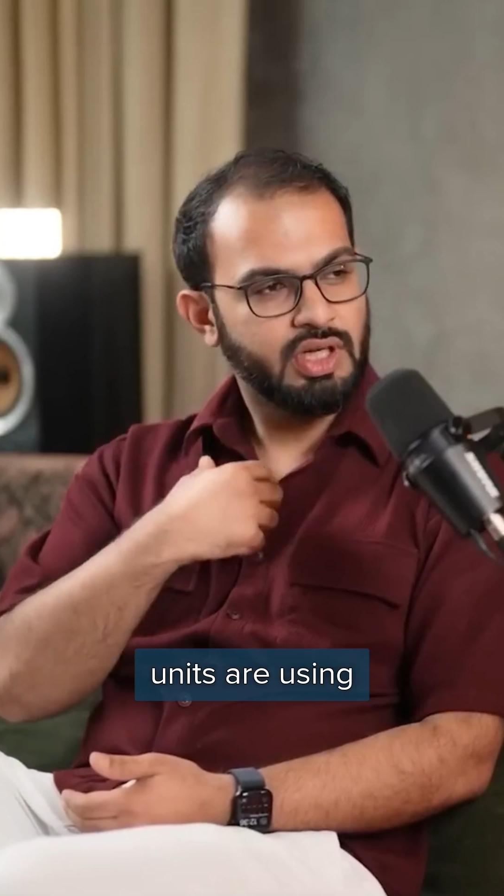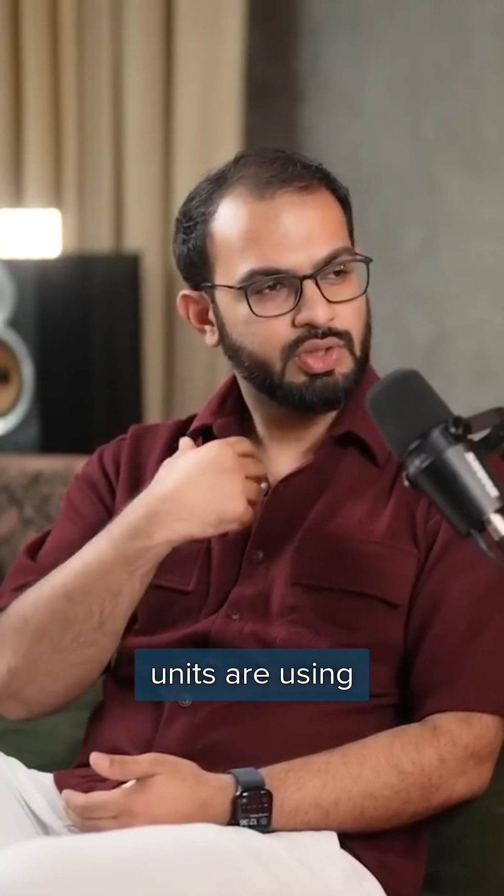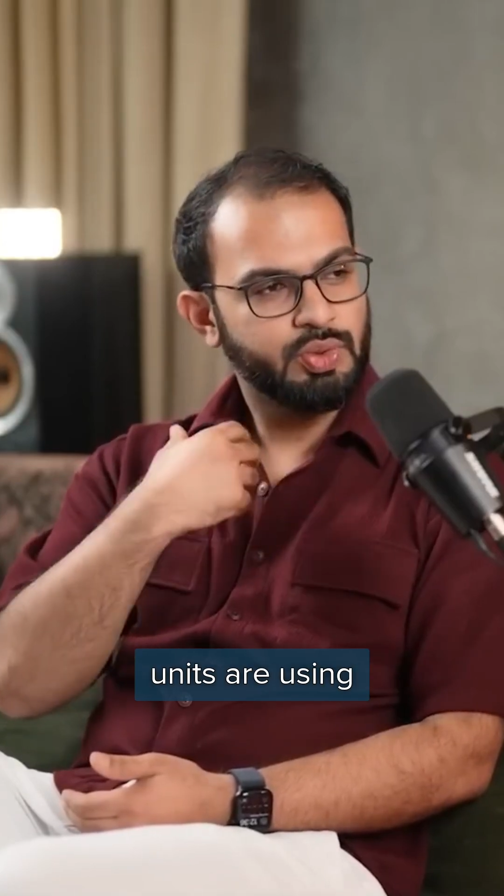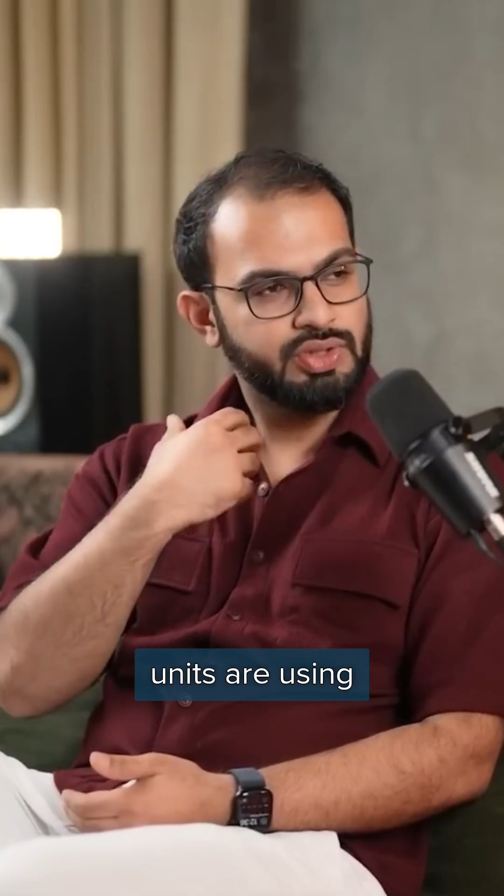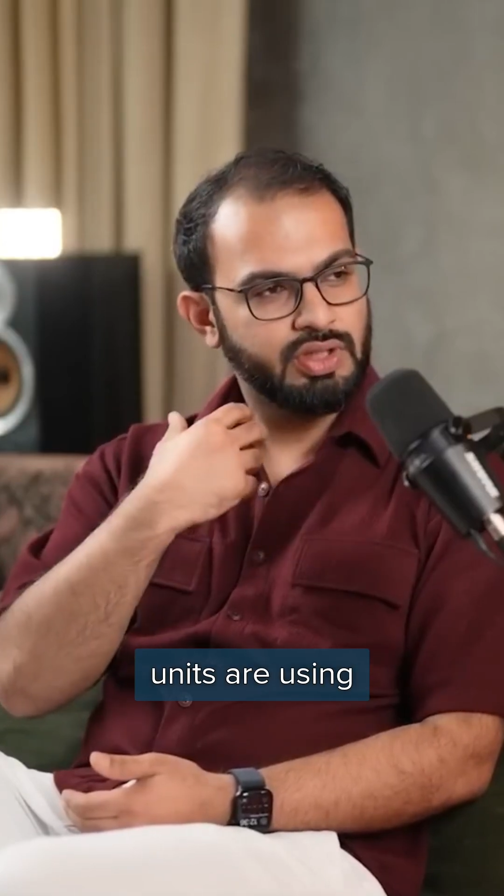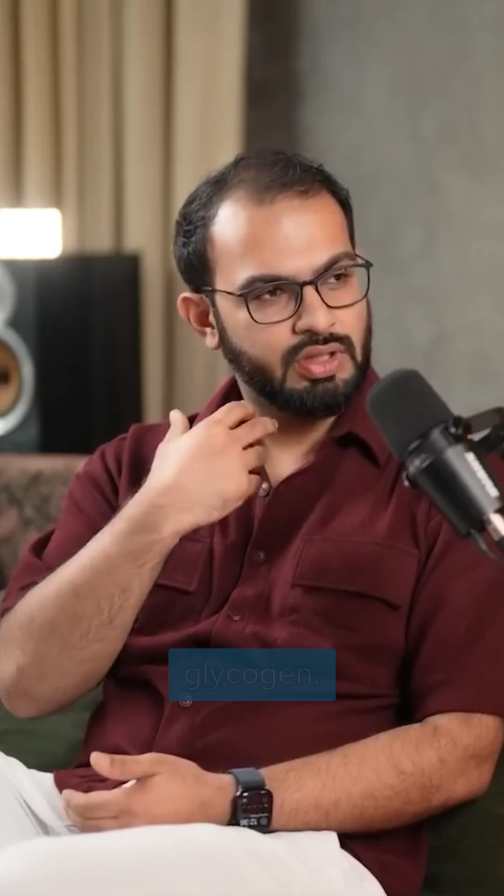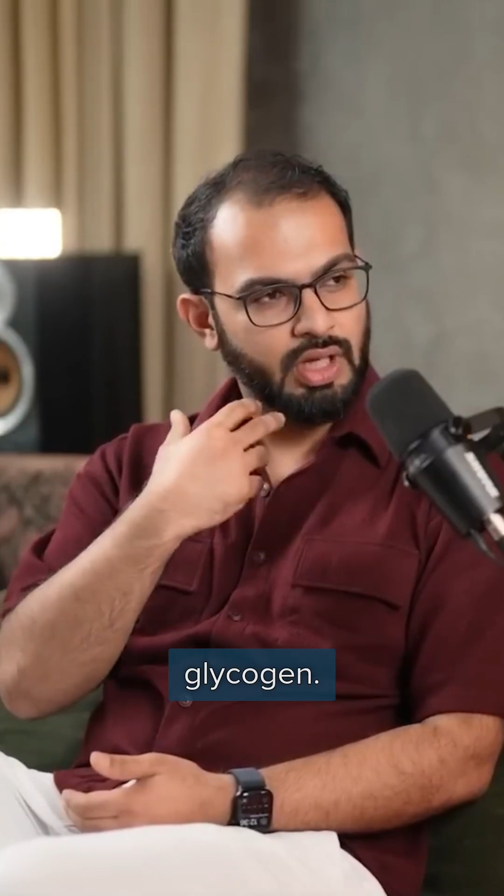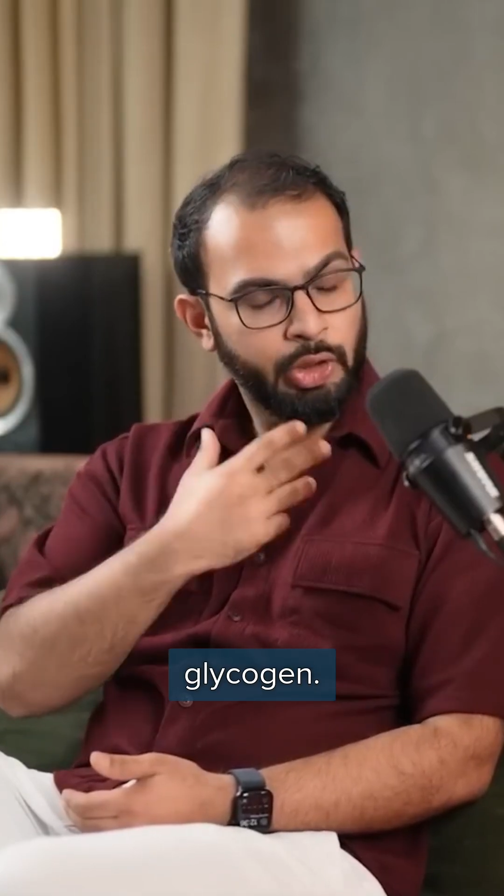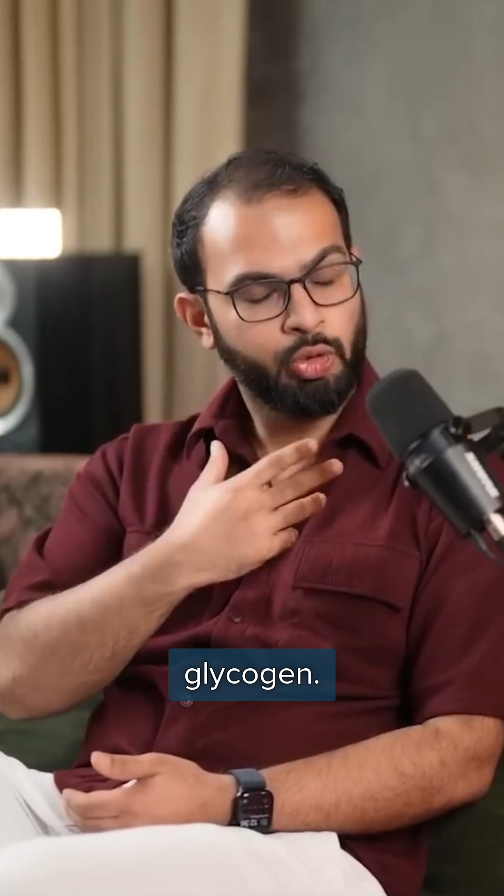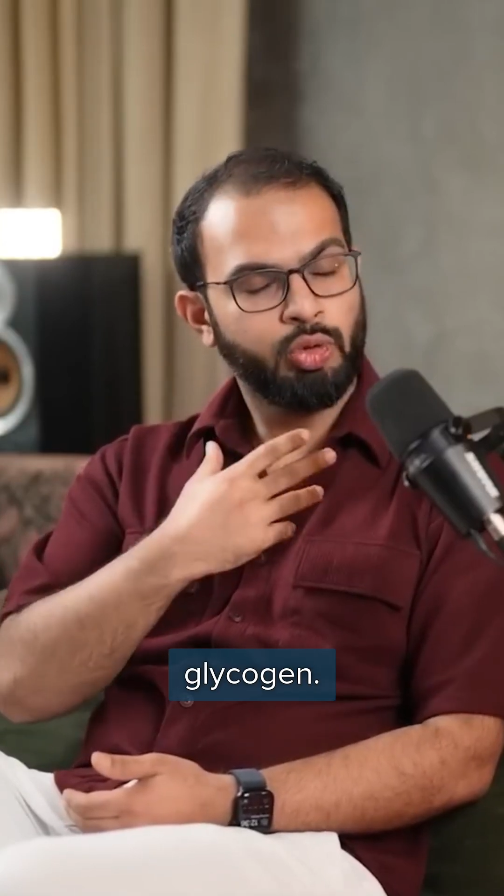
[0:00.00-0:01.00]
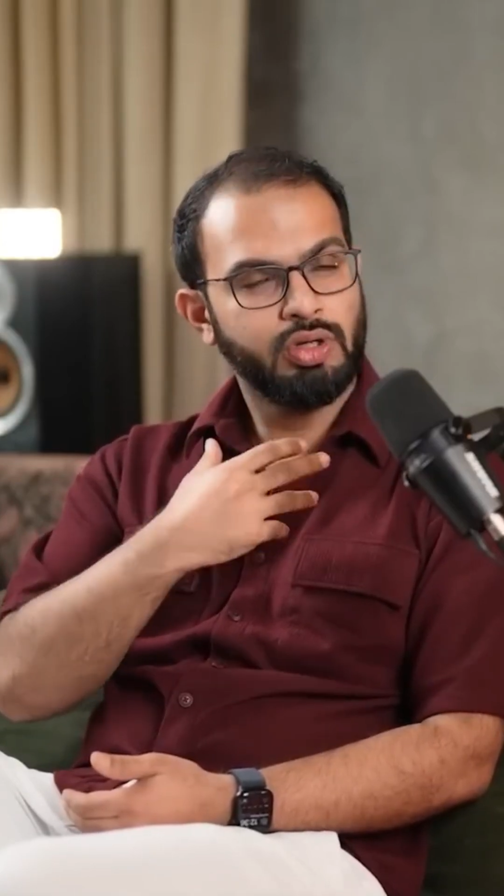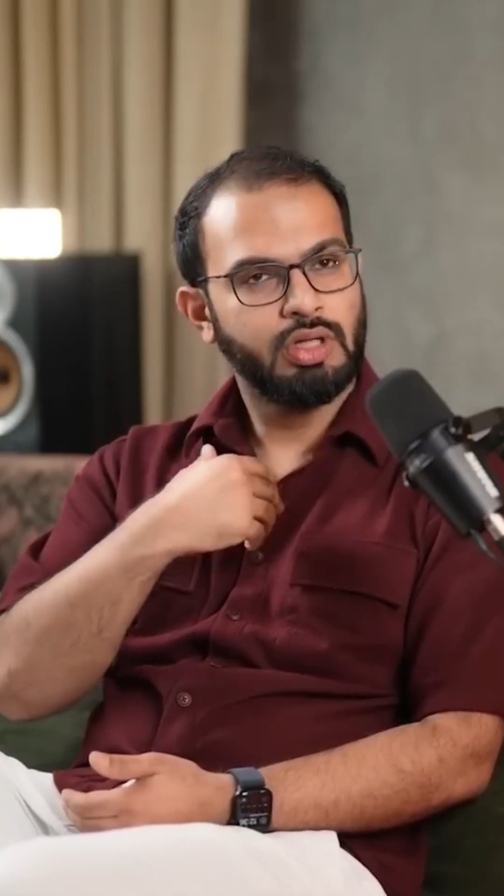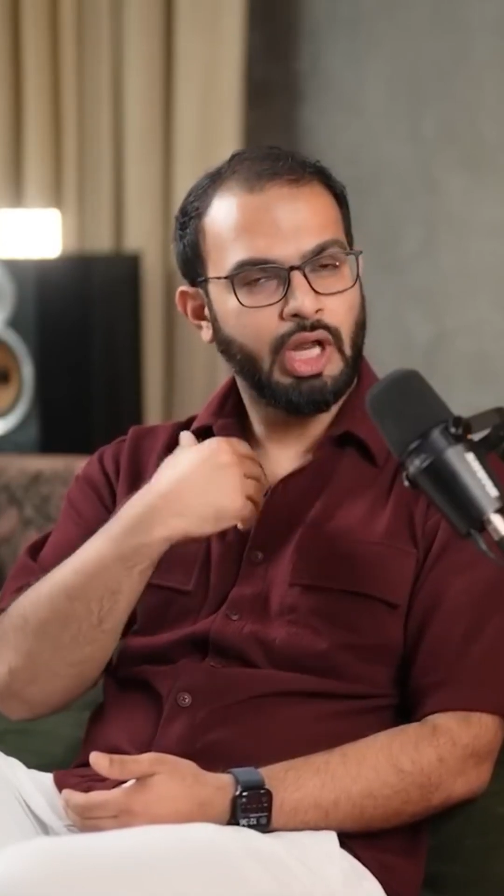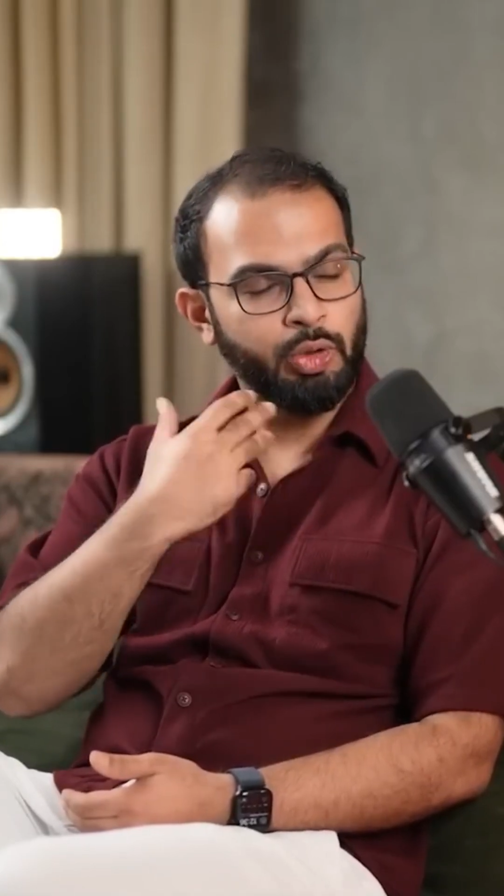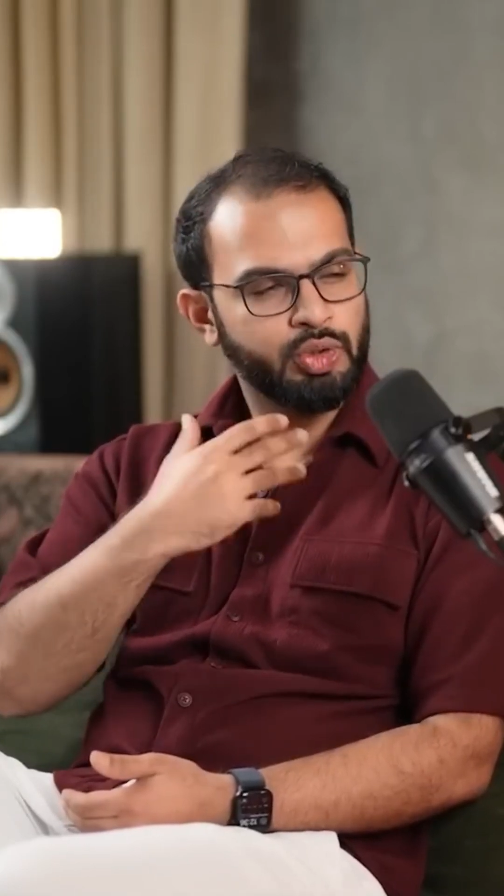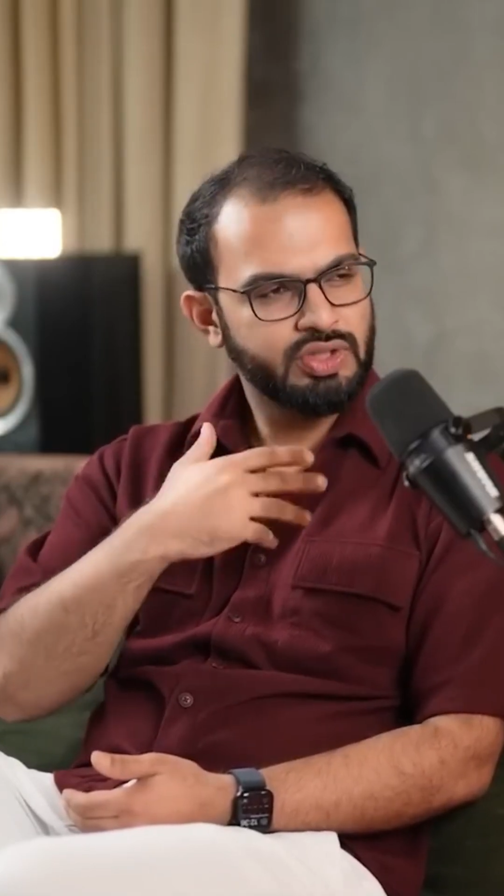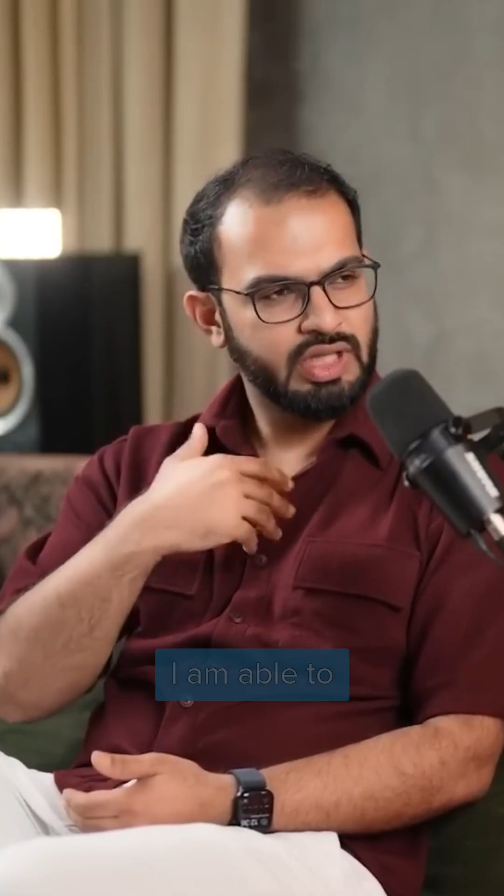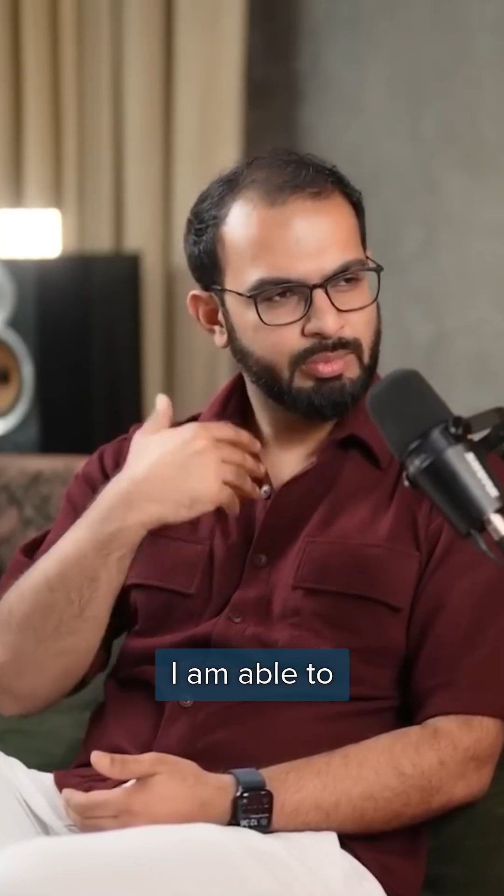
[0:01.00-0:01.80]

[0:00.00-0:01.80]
are using glycogen.